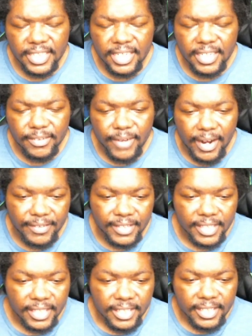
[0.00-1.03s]
crap.
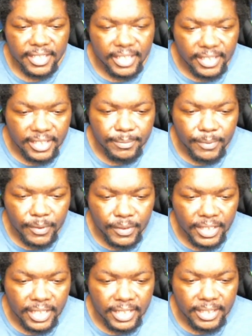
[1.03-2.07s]
Now look on
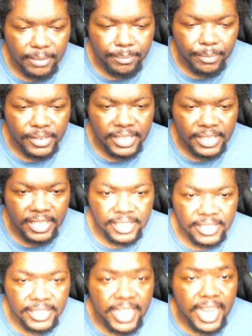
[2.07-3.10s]
like the personalities
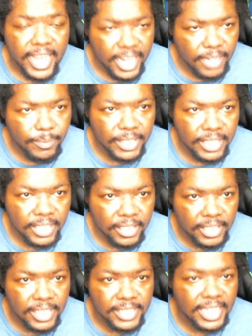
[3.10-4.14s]
because you got Hedwig.
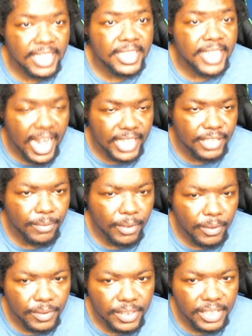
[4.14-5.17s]
It's like a
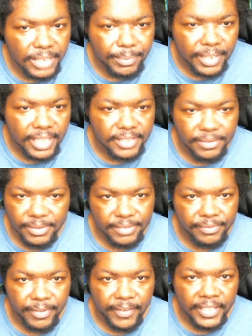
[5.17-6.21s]
9-year-old he plays, which is
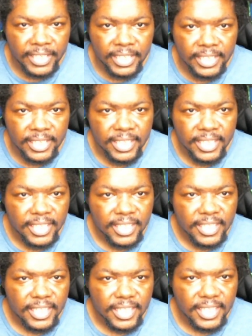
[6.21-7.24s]
very good.
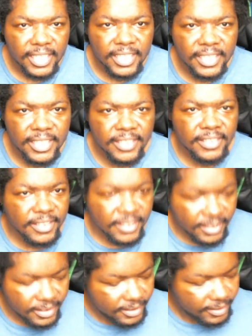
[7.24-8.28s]
Uh,
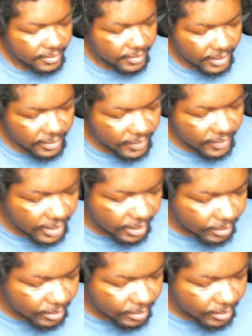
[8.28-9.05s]
yeah.